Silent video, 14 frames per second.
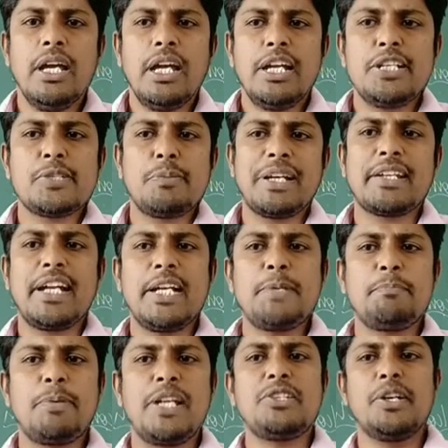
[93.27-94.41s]
It's my great
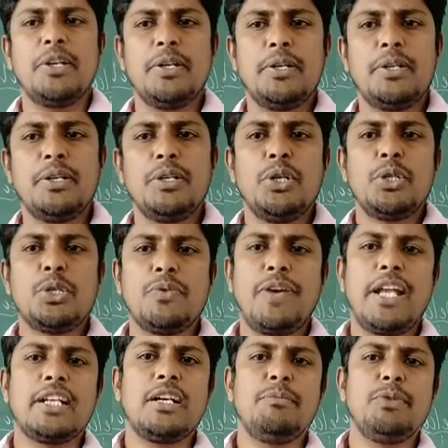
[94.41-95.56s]
pleasure to
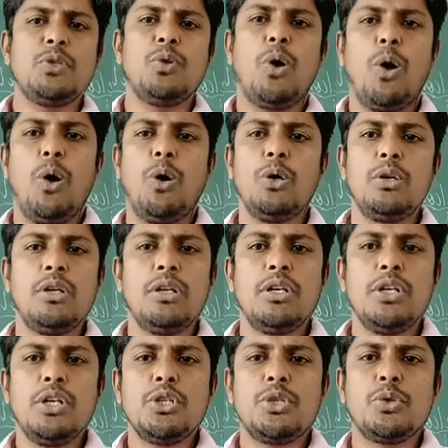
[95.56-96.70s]
welcome you
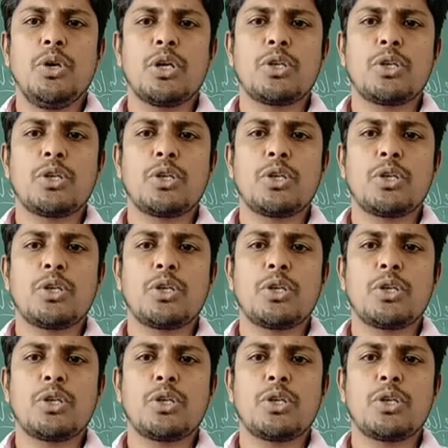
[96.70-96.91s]
all to our